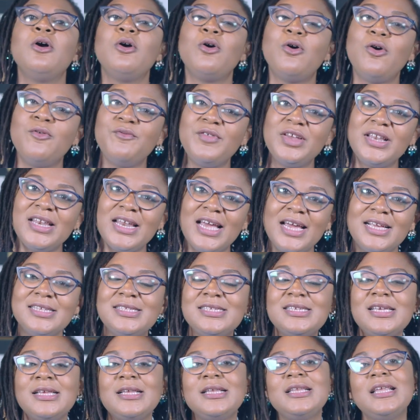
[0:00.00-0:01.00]

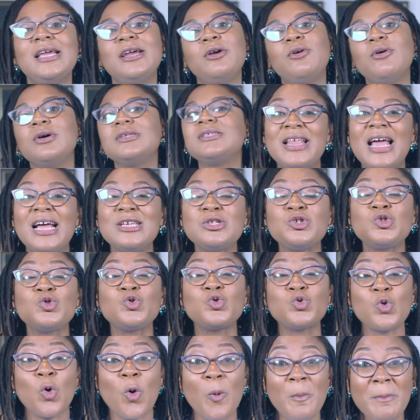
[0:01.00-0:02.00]
COVID-19 Lagos. There are
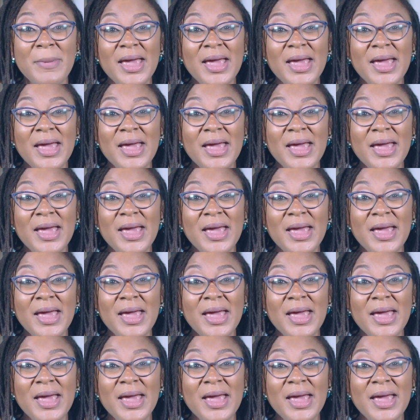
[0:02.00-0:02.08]
so